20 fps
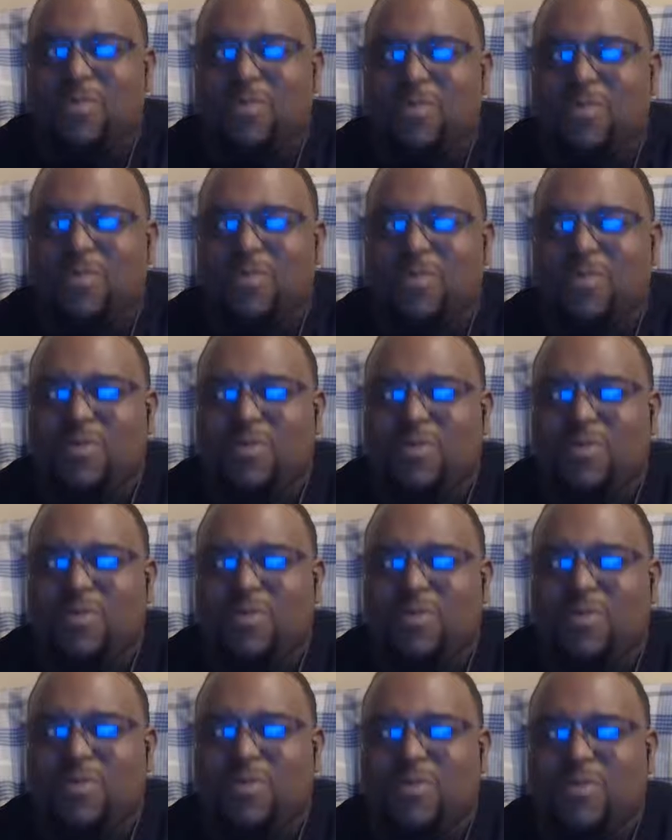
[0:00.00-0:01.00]
like, you
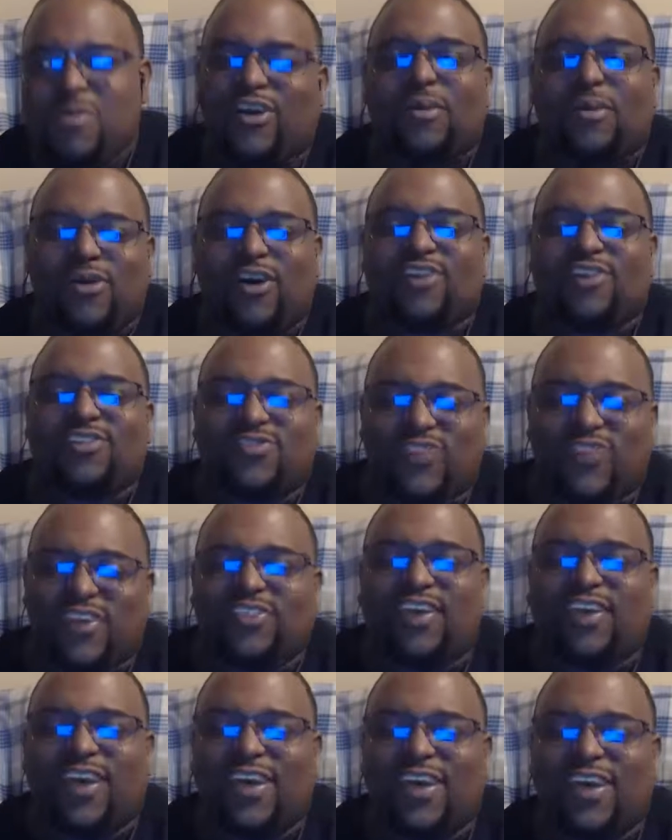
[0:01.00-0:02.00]
can see a little smile
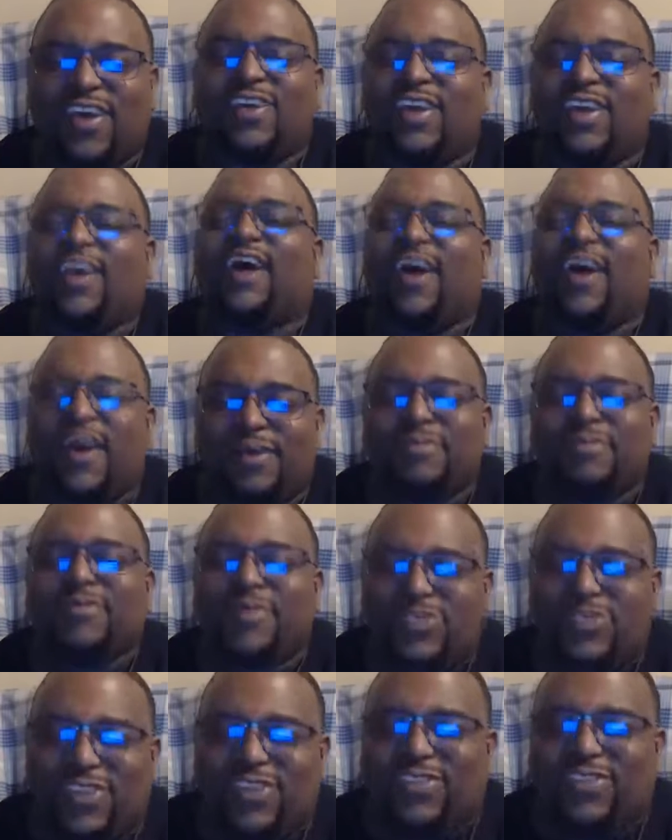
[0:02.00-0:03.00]
come across his face, like,
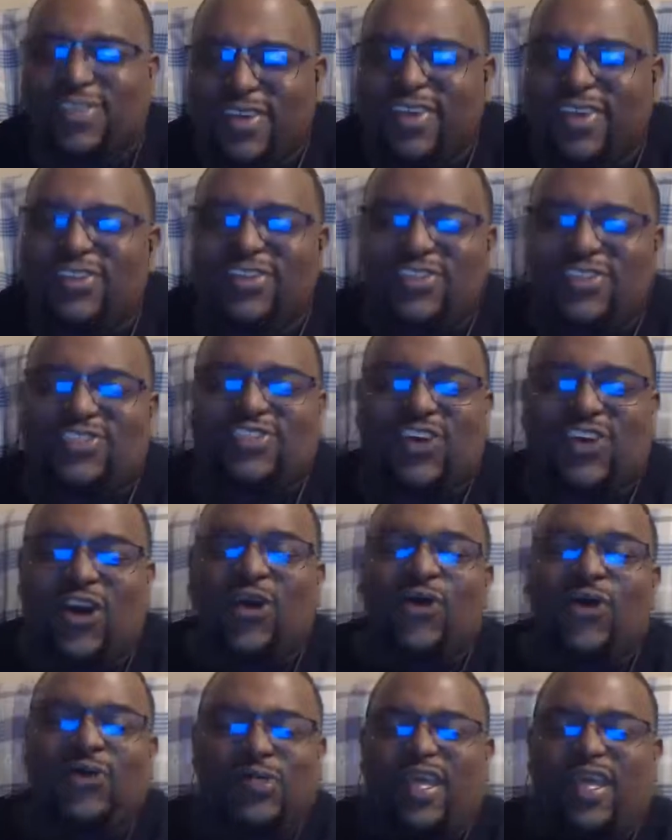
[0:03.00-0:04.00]
yeah, she's
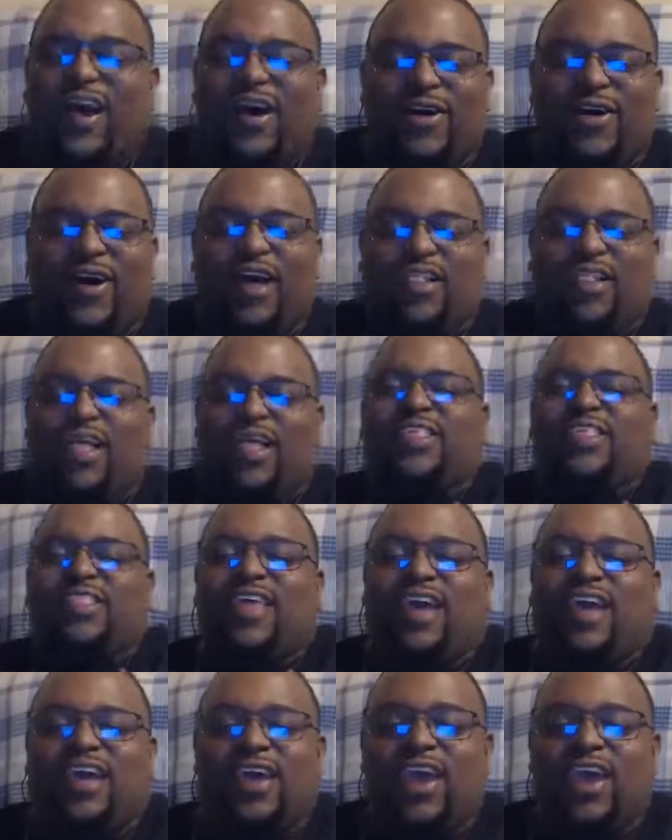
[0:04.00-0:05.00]
cold now.
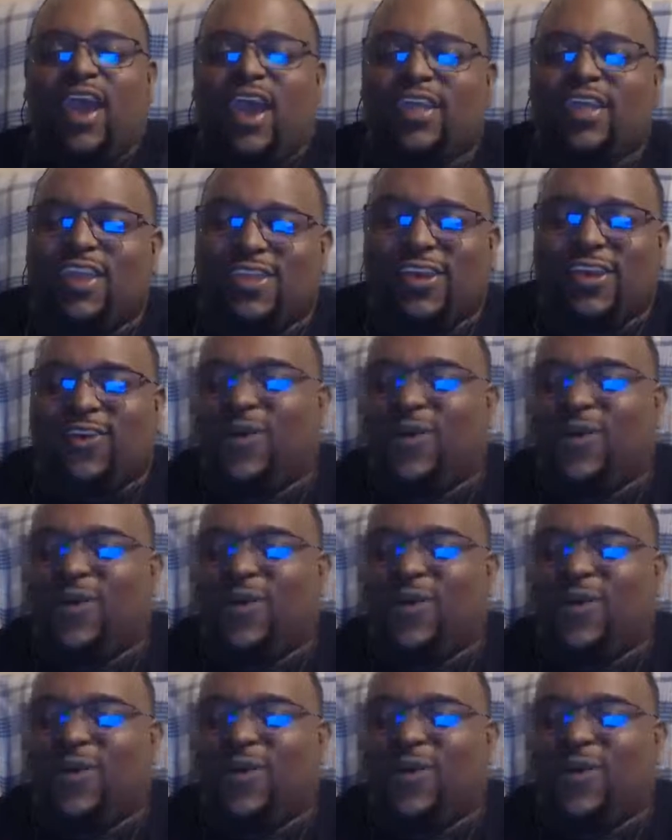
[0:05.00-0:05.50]
I like that.